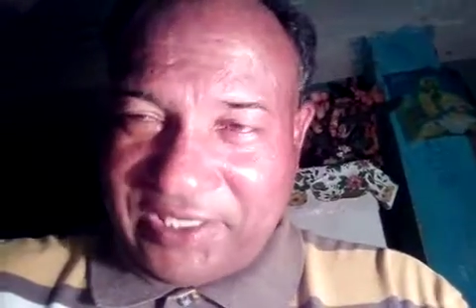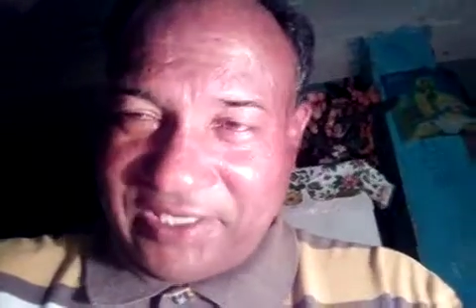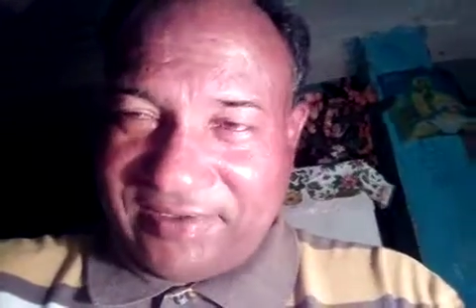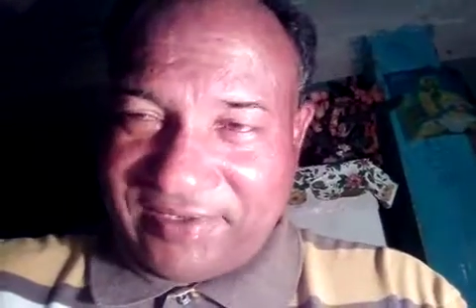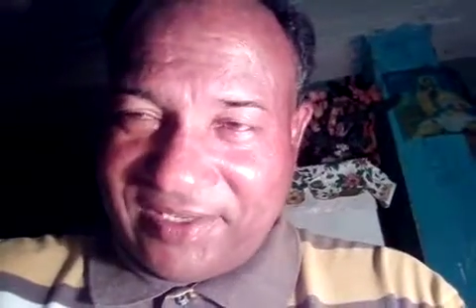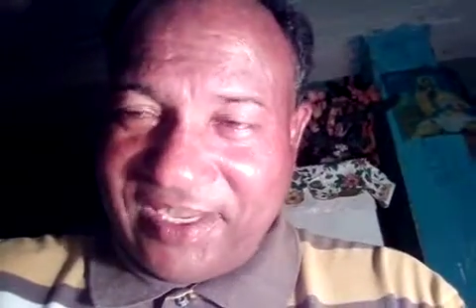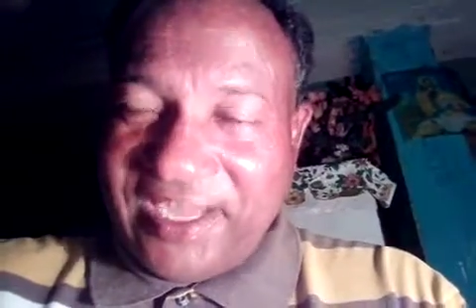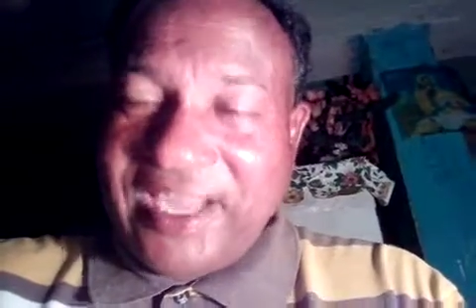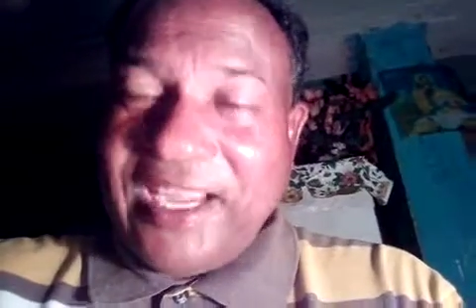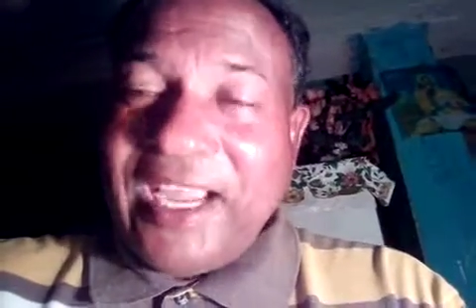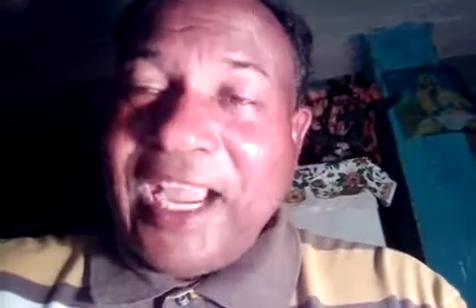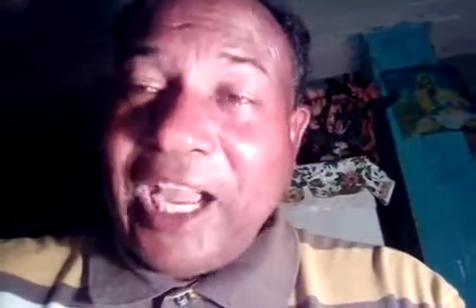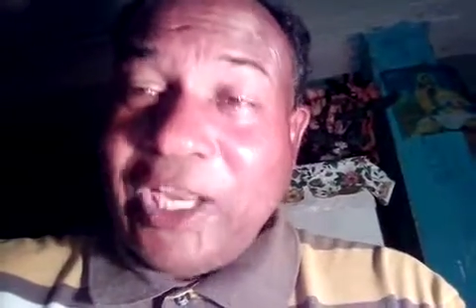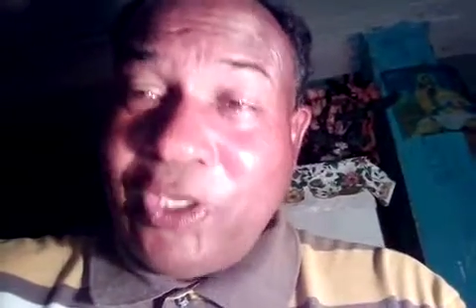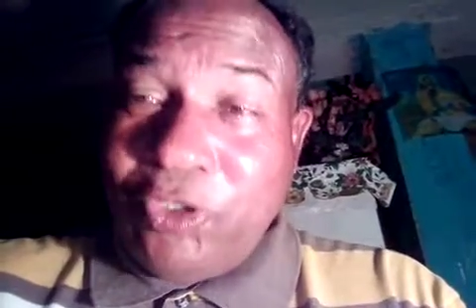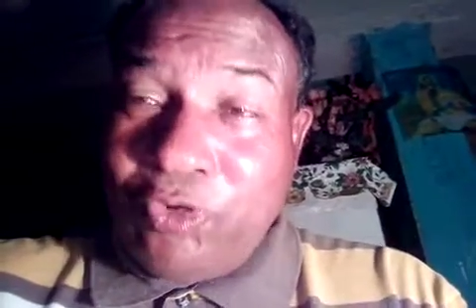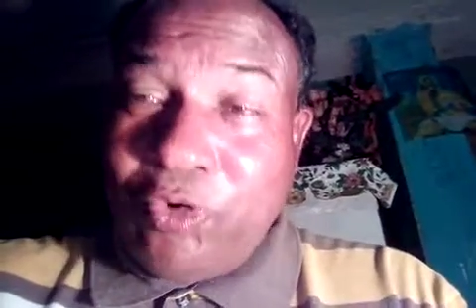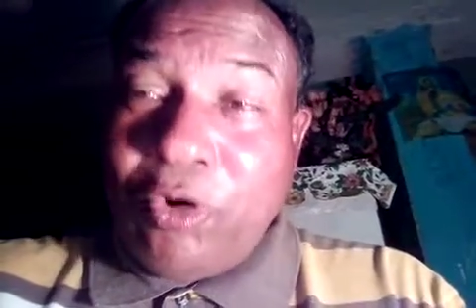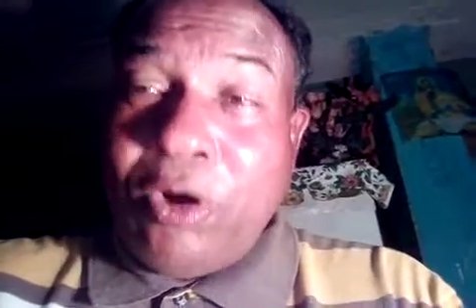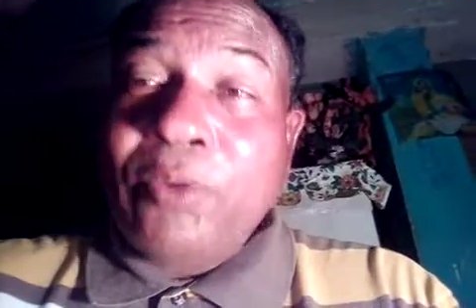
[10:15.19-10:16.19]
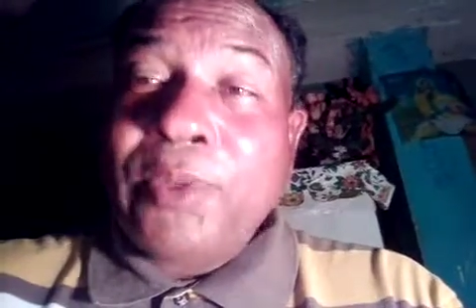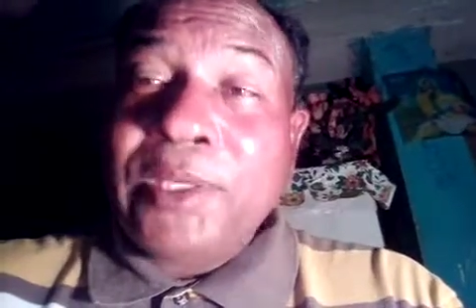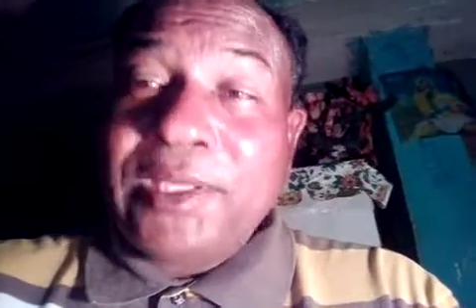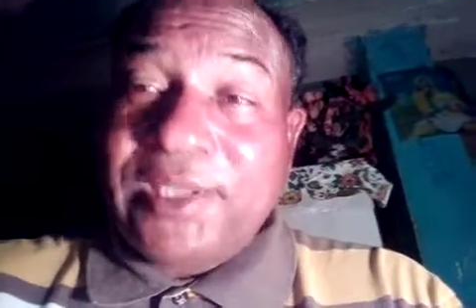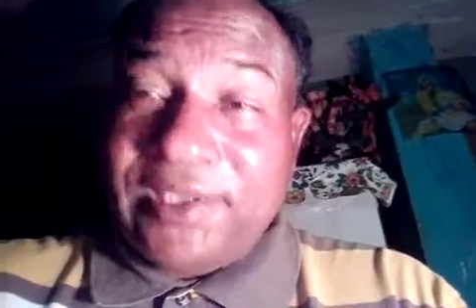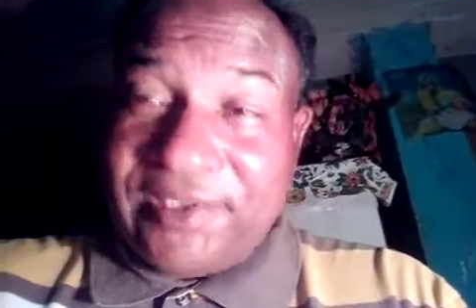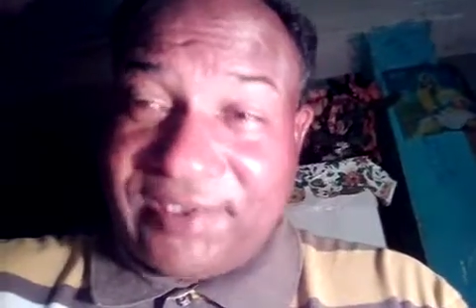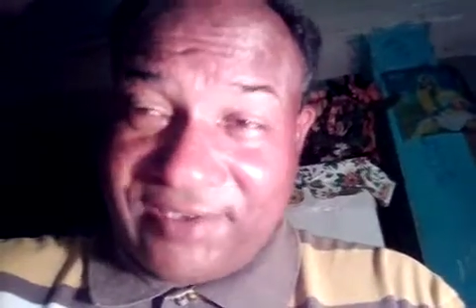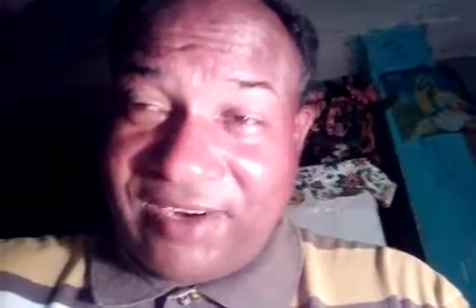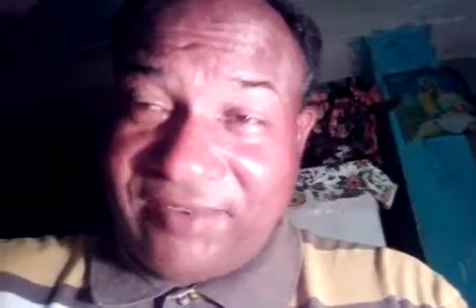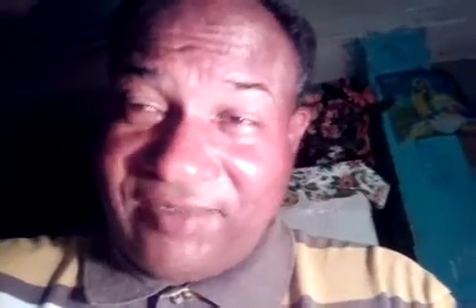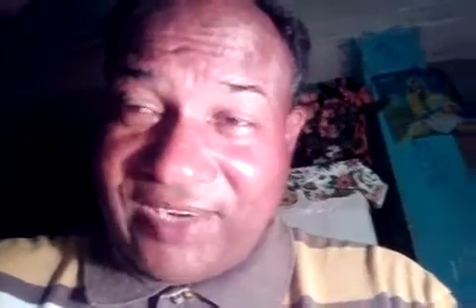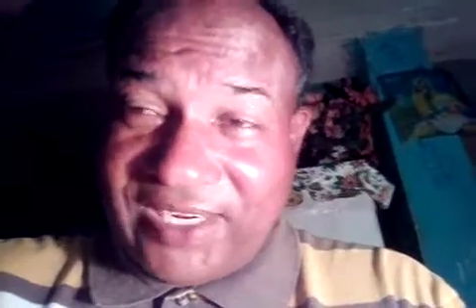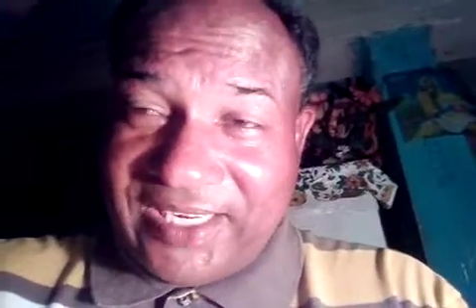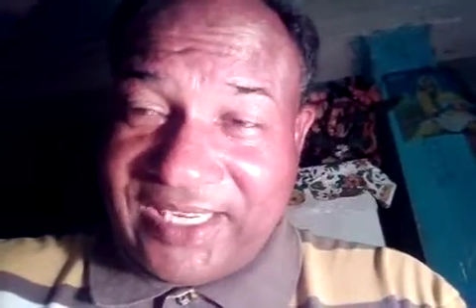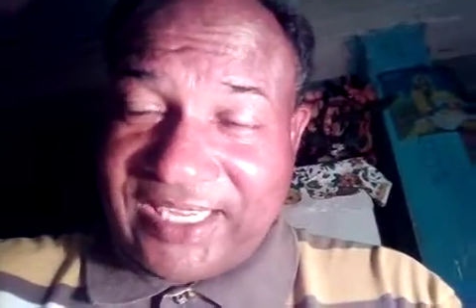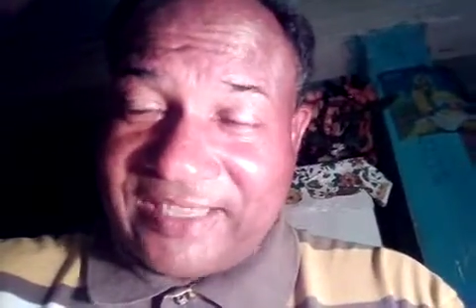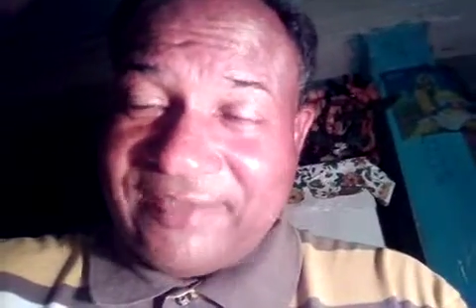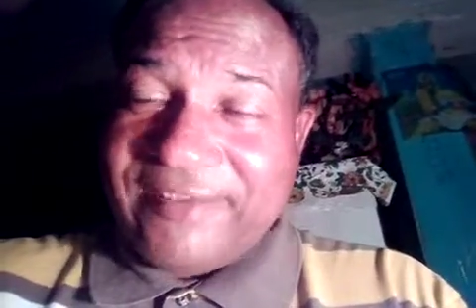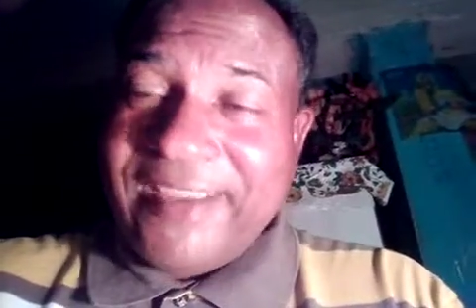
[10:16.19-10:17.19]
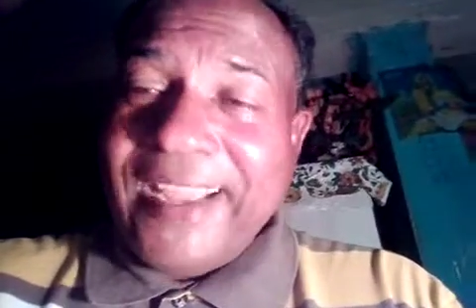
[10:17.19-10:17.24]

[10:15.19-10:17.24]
it. And you all will discover that